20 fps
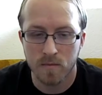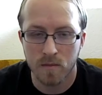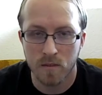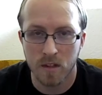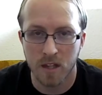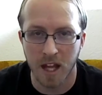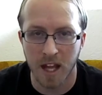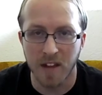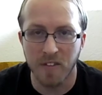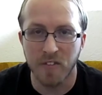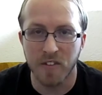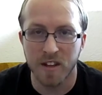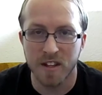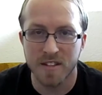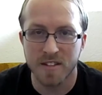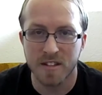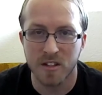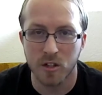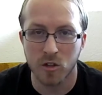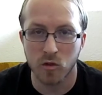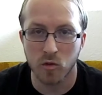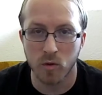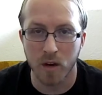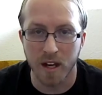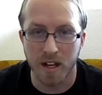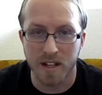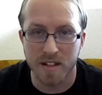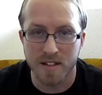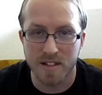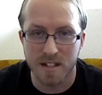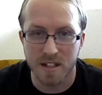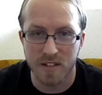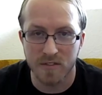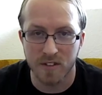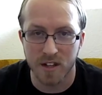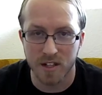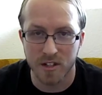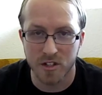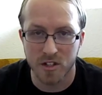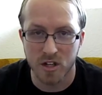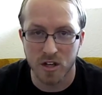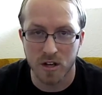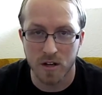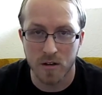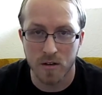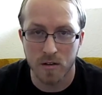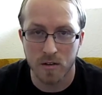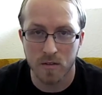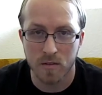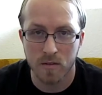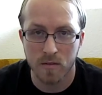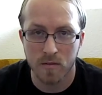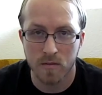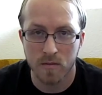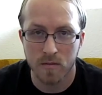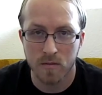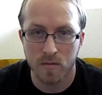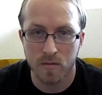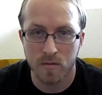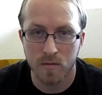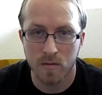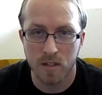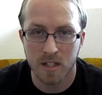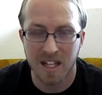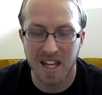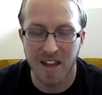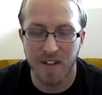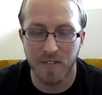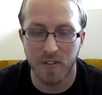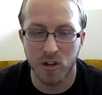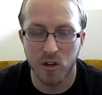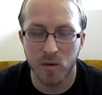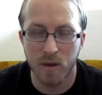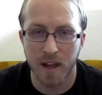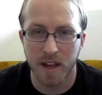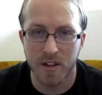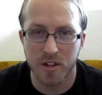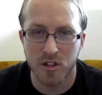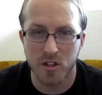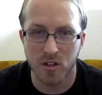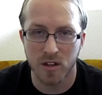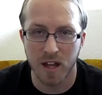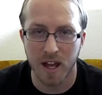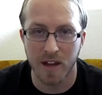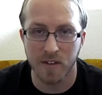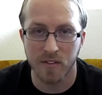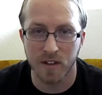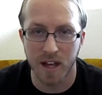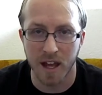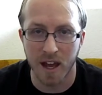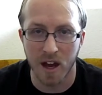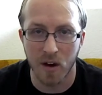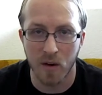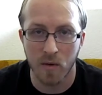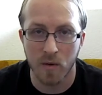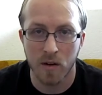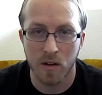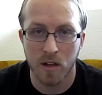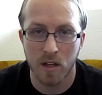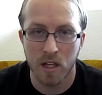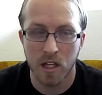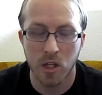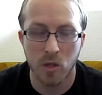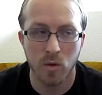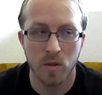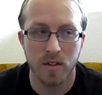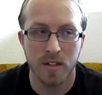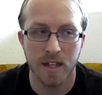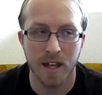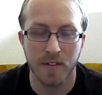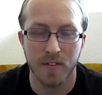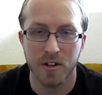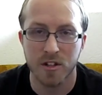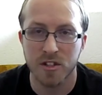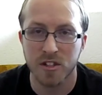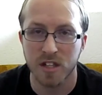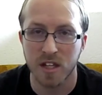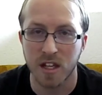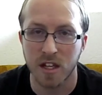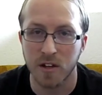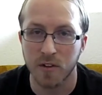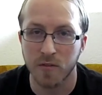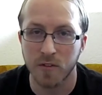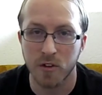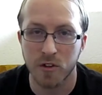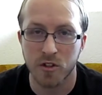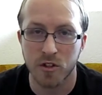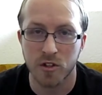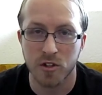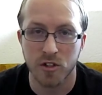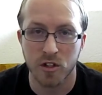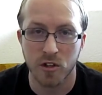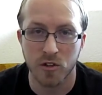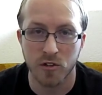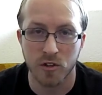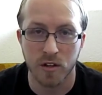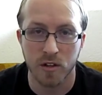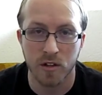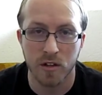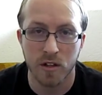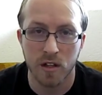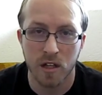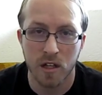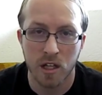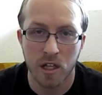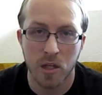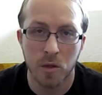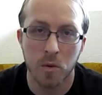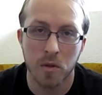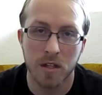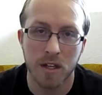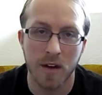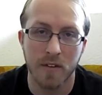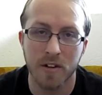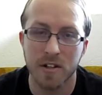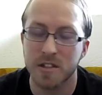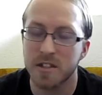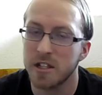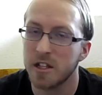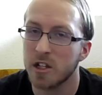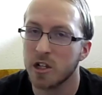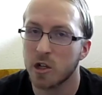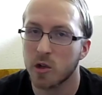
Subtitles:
Life is the greatest adventure. If you end your life now, you will never see your future children. You will never see your